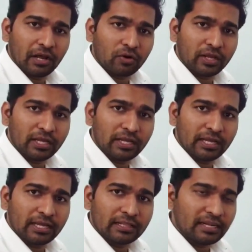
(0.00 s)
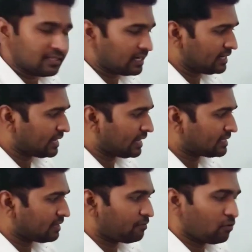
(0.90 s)
Okay, that's the reason I
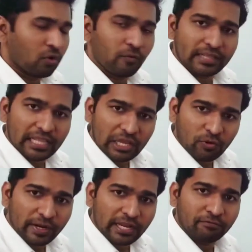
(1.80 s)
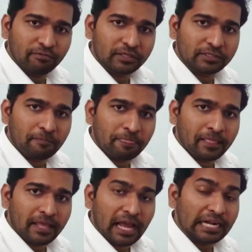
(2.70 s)
say go with equity first.
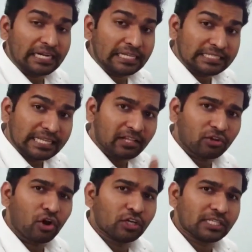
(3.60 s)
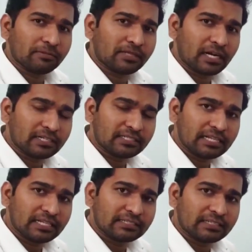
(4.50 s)
Understand the concepts,
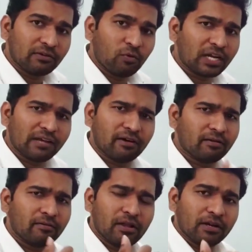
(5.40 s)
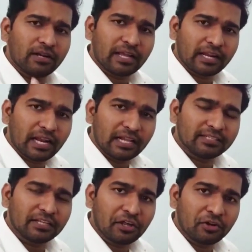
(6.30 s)
understand this, whatever technical
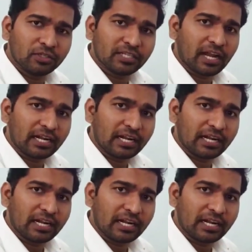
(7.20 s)
answers that you're using,